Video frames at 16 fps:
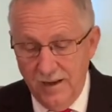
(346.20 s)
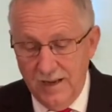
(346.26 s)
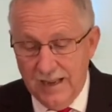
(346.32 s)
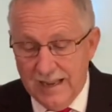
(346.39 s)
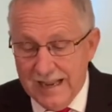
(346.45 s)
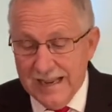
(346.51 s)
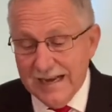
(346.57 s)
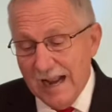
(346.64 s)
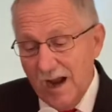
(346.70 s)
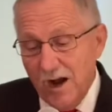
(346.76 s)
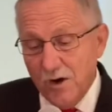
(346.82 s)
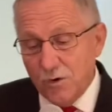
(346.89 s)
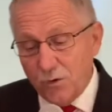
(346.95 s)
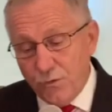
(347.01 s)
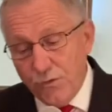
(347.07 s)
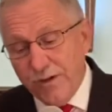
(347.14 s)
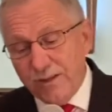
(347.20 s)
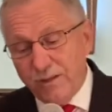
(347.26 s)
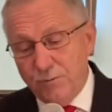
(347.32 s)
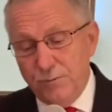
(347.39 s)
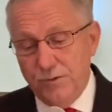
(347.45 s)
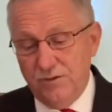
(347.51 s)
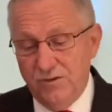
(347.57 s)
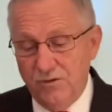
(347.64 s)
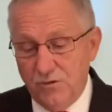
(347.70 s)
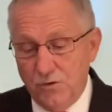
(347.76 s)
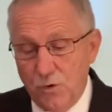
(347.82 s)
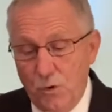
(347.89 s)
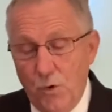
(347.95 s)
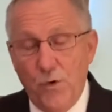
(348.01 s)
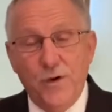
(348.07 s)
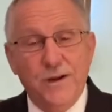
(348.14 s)
In our Christmas
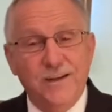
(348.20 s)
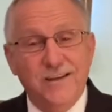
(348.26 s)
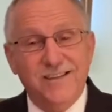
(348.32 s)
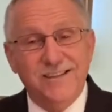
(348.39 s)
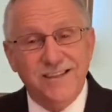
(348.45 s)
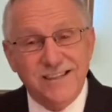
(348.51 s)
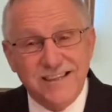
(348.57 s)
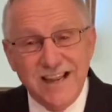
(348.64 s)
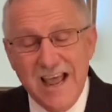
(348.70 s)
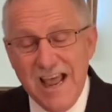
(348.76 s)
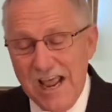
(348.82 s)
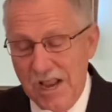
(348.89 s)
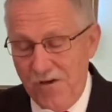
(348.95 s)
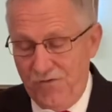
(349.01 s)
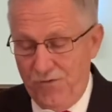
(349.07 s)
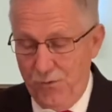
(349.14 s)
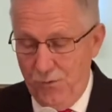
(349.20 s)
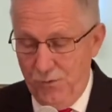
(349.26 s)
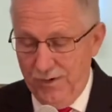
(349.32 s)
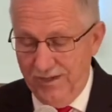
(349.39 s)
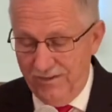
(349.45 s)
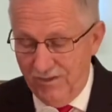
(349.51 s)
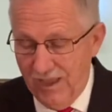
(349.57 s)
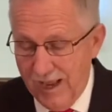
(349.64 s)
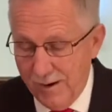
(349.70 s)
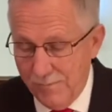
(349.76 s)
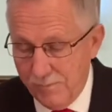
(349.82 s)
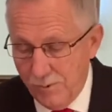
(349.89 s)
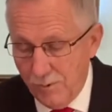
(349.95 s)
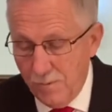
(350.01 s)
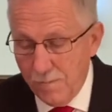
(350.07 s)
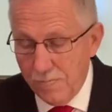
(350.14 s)
story today, for
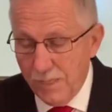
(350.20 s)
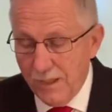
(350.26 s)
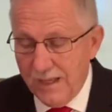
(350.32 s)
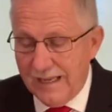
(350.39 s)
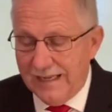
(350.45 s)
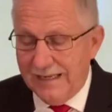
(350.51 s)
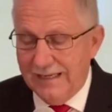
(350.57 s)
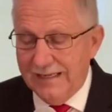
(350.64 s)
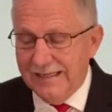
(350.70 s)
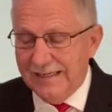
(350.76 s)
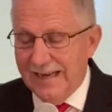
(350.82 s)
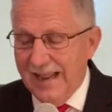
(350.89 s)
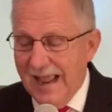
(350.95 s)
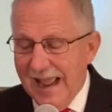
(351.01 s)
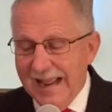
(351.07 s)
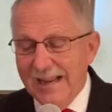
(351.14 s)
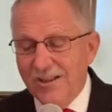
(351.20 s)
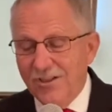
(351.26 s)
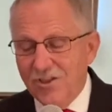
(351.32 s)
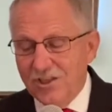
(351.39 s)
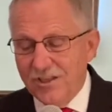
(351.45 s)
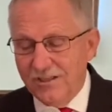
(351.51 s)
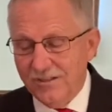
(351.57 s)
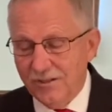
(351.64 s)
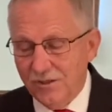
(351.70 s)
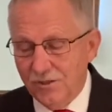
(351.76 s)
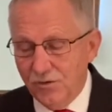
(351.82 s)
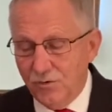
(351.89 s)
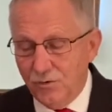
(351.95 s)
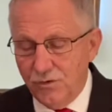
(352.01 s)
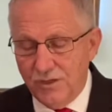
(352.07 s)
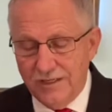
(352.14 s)
example, in ancient
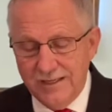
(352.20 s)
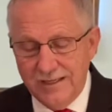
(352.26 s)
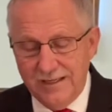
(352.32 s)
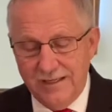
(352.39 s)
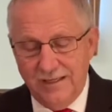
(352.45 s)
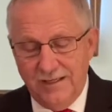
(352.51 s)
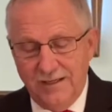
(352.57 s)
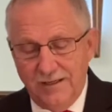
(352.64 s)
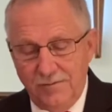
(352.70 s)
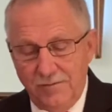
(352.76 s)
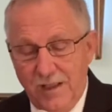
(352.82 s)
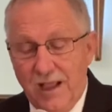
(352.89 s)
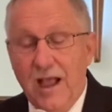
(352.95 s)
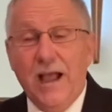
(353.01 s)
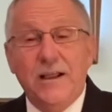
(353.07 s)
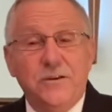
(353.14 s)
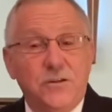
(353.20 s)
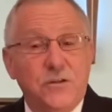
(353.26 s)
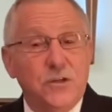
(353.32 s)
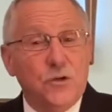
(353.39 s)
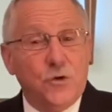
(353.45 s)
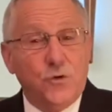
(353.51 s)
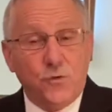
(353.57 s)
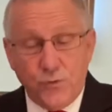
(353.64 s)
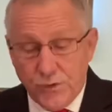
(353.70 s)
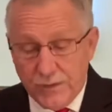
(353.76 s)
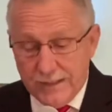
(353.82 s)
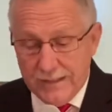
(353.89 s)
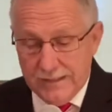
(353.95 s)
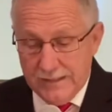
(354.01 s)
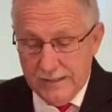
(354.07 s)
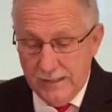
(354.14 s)
Judea, a
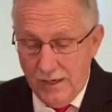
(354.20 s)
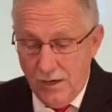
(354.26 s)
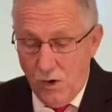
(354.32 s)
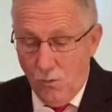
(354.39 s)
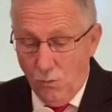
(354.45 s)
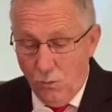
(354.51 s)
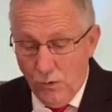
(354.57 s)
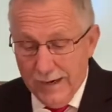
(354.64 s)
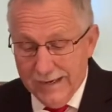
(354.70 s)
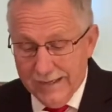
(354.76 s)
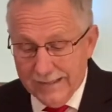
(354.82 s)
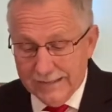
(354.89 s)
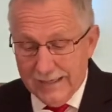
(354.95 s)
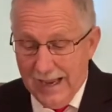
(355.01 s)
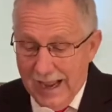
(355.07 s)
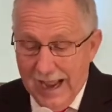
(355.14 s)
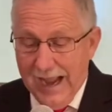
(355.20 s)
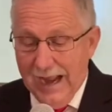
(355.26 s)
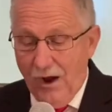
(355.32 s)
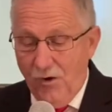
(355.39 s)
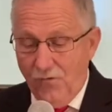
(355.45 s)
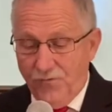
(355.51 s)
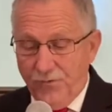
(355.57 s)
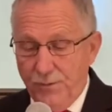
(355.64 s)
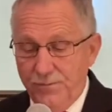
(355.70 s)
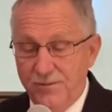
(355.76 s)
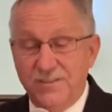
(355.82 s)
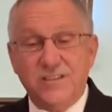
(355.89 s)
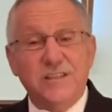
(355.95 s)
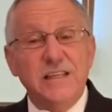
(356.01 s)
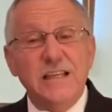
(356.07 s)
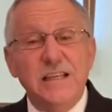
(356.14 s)
decree went out from
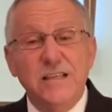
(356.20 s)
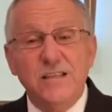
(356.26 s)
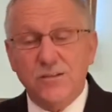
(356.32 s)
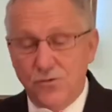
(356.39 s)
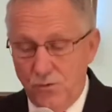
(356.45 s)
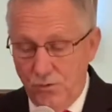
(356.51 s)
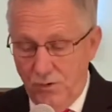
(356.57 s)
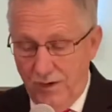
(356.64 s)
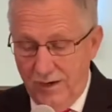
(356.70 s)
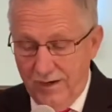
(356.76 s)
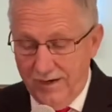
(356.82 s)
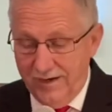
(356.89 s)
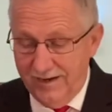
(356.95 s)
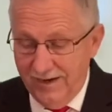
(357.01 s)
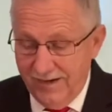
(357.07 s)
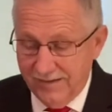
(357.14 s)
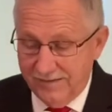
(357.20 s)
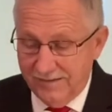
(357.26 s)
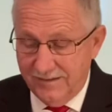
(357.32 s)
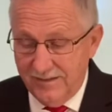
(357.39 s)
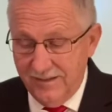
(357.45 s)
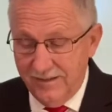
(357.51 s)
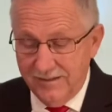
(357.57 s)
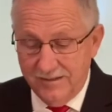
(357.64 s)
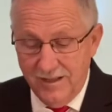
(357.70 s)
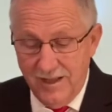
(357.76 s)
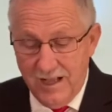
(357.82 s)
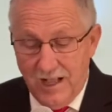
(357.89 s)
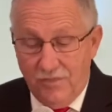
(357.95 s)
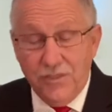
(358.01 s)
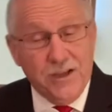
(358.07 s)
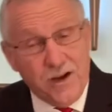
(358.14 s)
Caesar Augustus
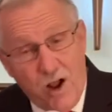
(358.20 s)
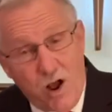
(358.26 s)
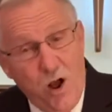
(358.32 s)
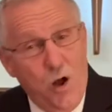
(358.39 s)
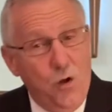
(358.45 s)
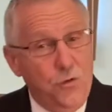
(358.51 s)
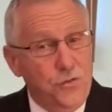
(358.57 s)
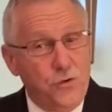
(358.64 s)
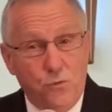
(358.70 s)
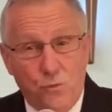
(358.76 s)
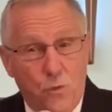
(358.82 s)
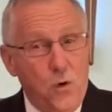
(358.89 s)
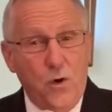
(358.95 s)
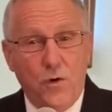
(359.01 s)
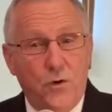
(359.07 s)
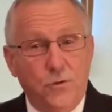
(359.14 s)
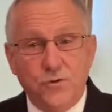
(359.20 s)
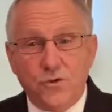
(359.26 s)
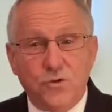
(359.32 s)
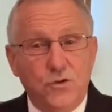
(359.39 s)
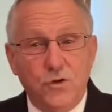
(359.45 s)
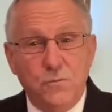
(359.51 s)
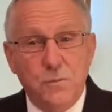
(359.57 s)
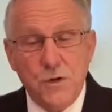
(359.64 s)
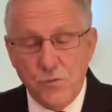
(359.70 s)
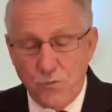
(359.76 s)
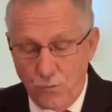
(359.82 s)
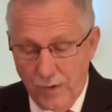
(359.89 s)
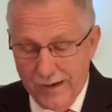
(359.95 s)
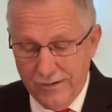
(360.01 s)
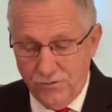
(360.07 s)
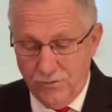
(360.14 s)
that all the world should be
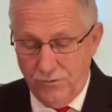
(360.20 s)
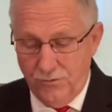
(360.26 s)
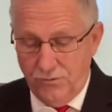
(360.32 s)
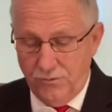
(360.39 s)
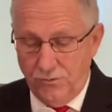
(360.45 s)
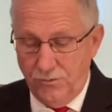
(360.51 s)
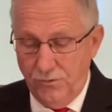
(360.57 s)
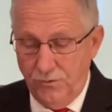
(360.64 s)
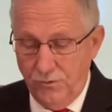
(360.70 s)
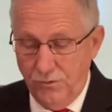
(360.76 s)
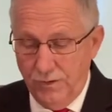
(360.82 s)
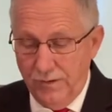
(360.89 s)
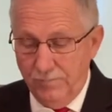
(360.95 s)
registered.